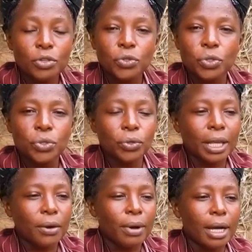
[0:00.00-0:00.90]
to do
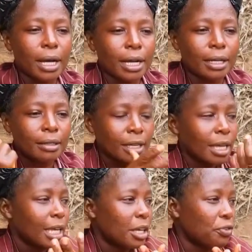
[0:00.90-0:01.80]
the work.
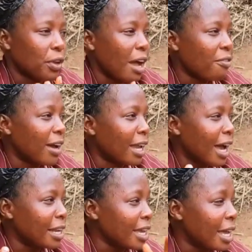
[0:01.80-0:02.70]
If you have
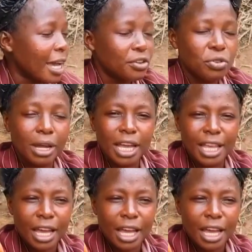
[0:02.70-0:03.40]
an hair dryer,